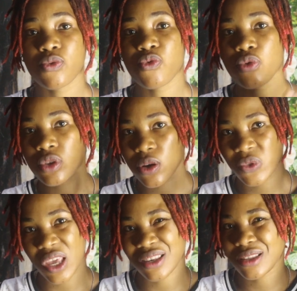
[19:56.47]
root of
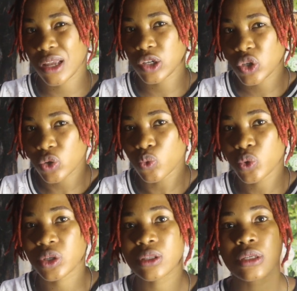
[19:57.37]
the extension will
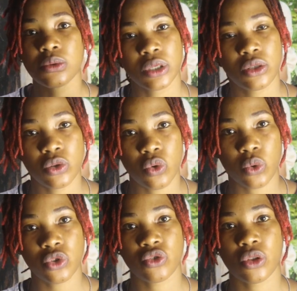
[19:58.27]
still need to go
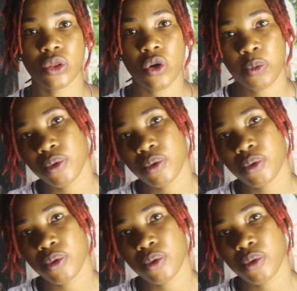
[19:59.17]
through the lock